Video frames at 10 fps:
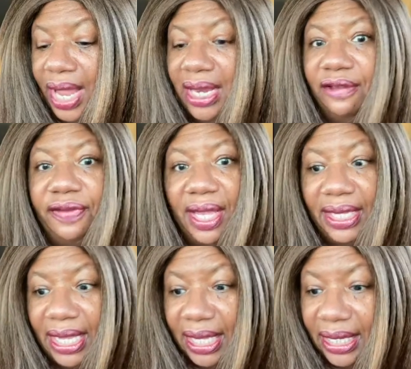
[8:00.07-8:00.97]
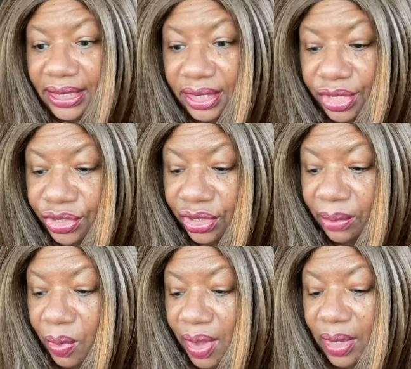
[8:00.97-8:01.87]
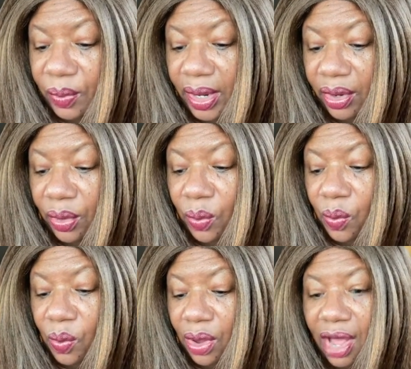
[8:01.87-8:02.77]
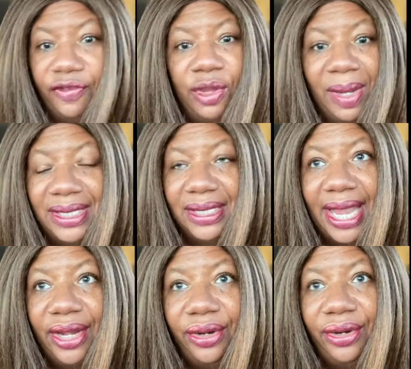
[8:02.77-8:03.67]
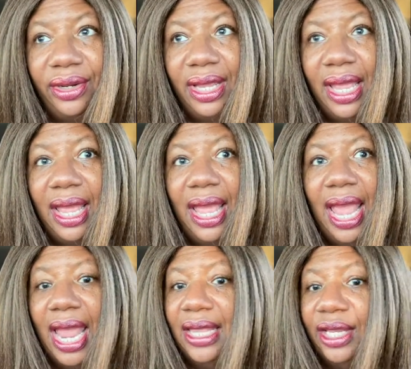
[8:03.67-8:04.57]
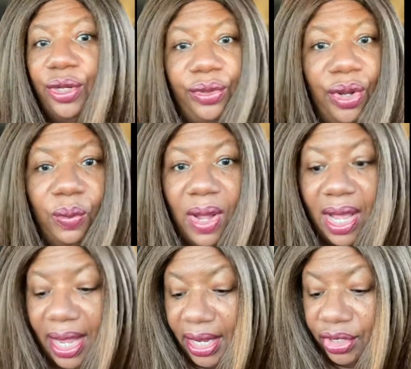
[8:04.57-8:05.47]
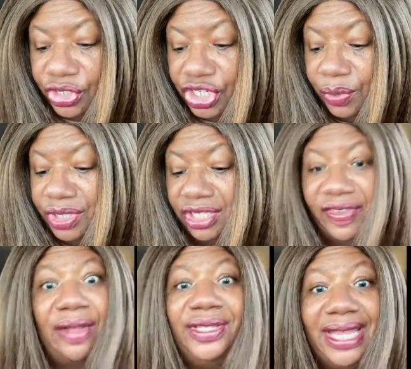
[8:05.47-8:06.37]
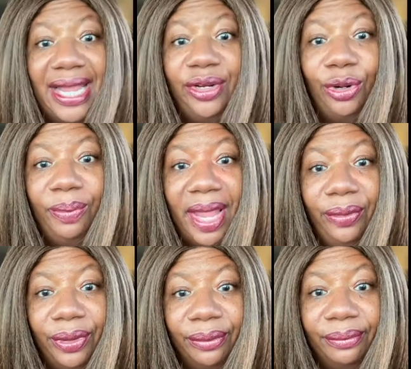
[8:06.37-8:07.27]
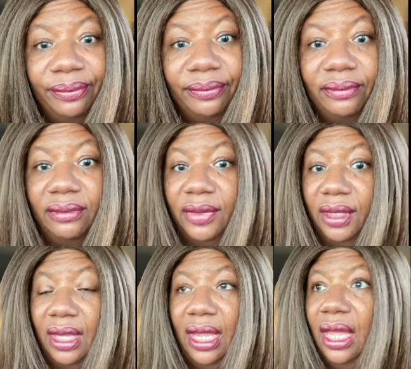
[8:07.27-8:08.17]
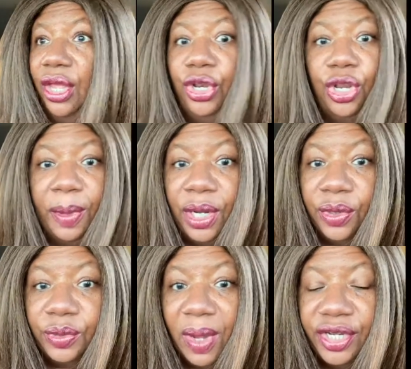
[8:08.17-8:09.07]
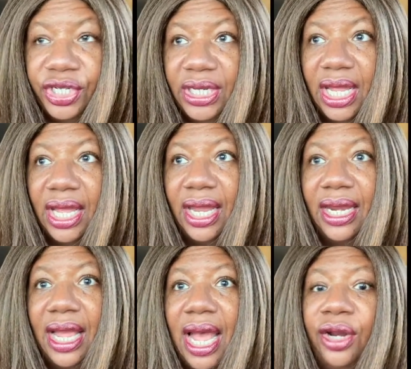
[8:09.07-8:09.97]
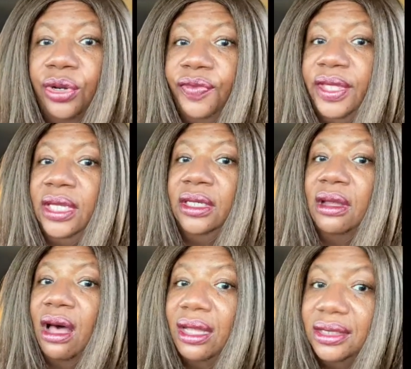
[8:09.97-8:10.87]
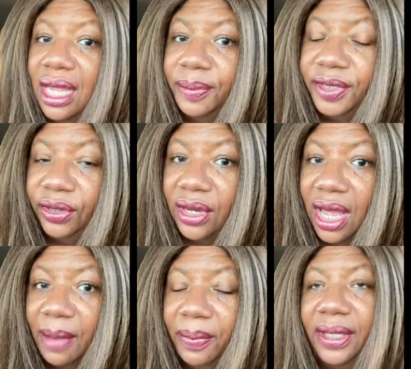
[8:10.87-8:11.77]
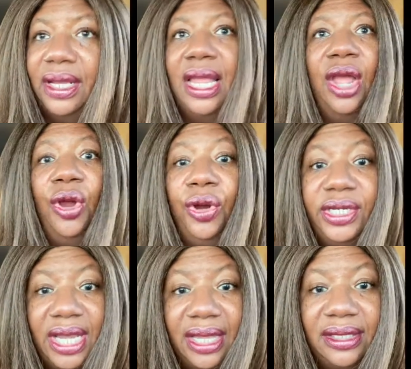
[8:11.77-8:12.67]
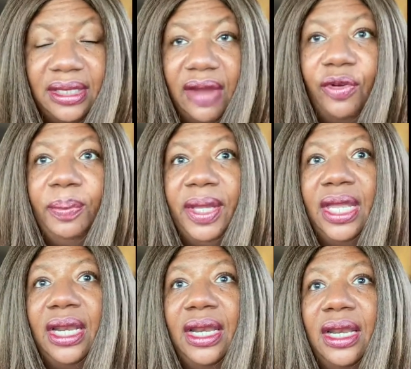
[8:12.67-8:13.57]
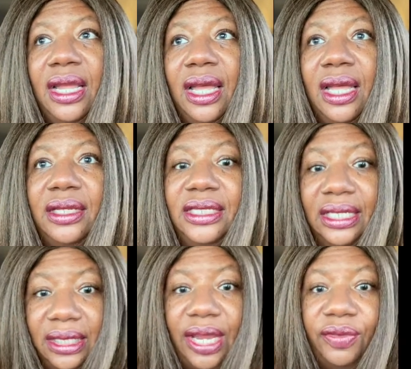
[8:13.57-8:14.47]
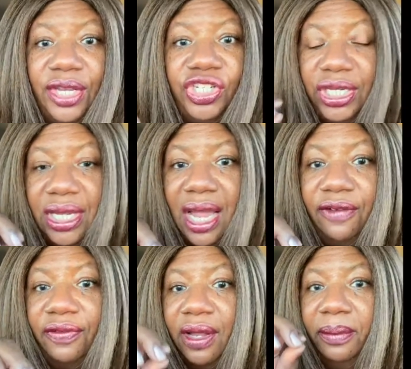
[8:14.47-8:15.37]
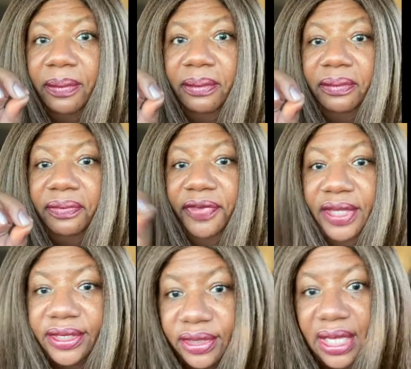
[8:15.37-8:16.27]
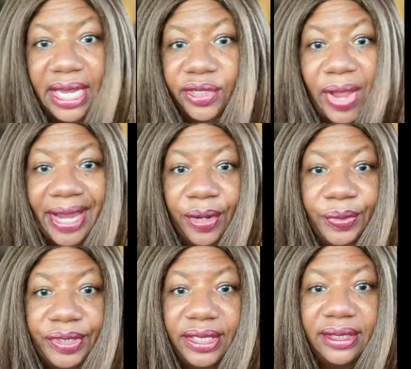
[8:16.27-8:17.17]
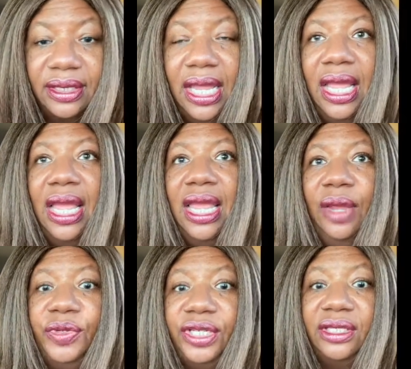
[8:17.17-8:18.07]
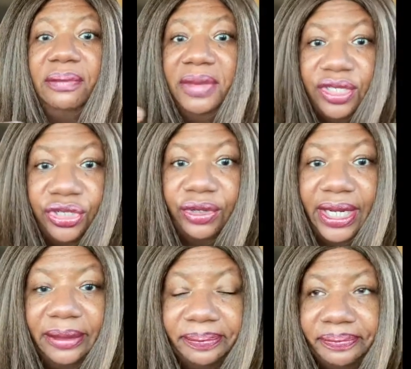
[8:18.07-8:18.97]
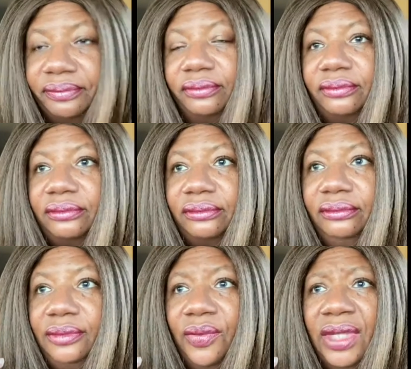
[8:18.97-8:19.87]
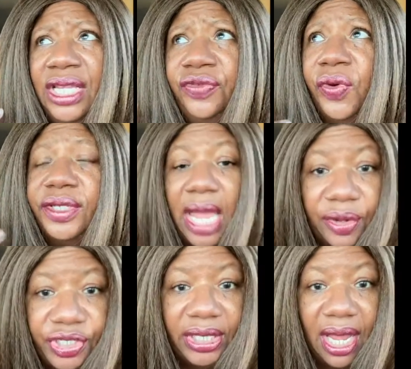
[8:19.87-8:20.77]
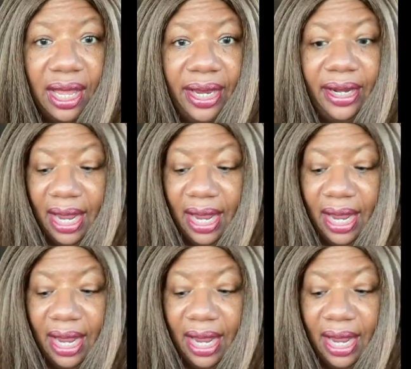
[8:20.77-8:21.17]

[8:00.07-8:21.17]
and it finally continued to the point where a few months later, and they don't know why, she was just found dead in her bedroom. Nobody knows why she died. I don't know if they did an autopsy or not, but her death has never been uh, declared that she died from this, like a diagnosis. It was just a mystery as far as how she died